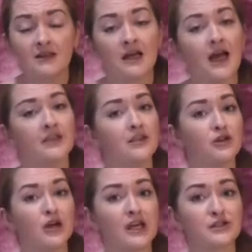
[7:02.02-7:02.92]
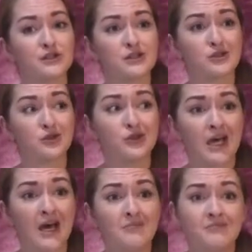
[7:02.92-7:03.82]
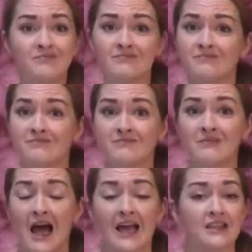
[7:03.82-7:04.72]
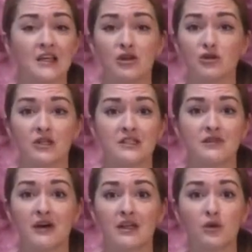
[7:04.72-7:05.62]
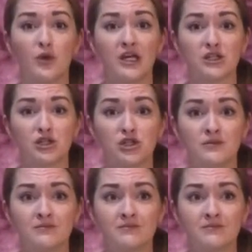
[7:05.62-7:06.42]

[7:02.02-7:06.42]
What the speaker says: And the little ant just told them, "I think you'll need to find the witch."